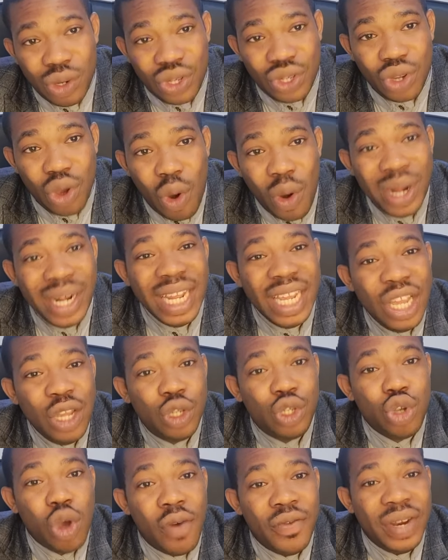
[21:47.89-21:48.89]
on the
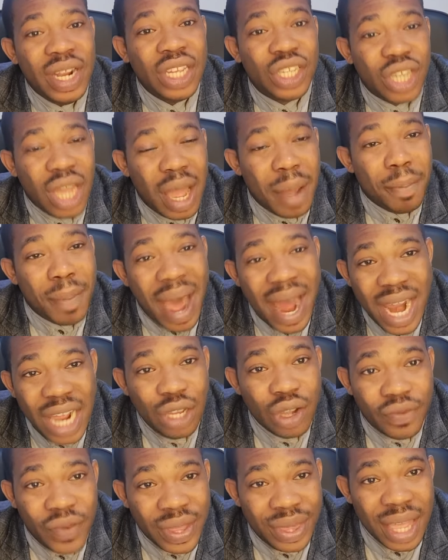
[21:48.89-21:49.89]
issue of this
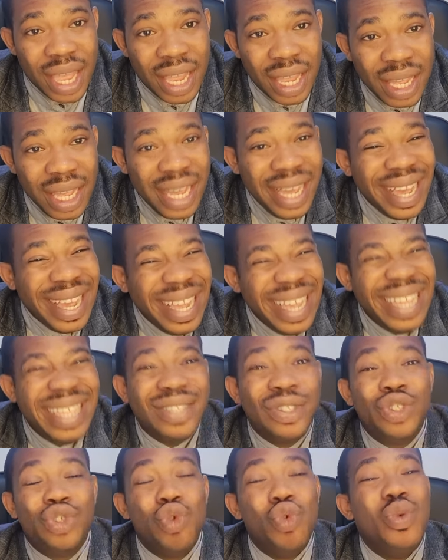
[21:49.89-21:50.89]
marriage of a thing,
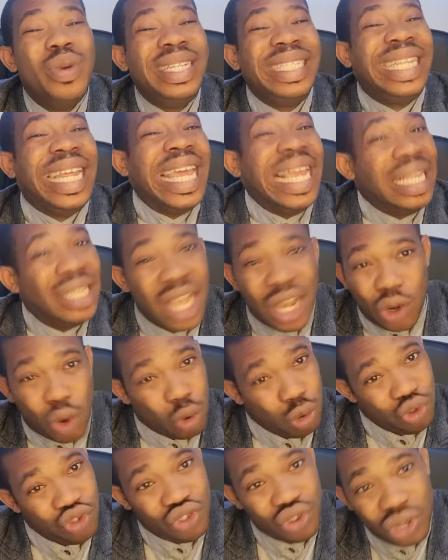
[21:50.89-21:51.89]
it's too
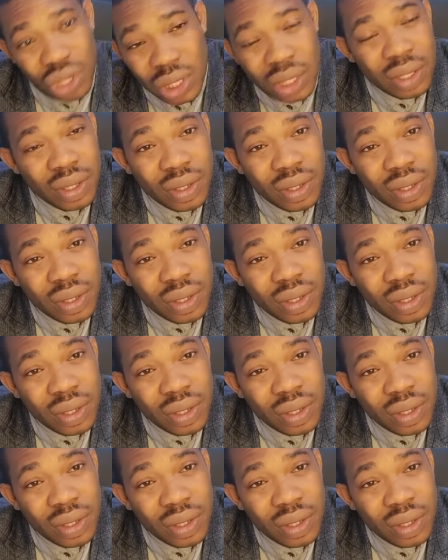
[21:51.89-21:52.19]
dangerous.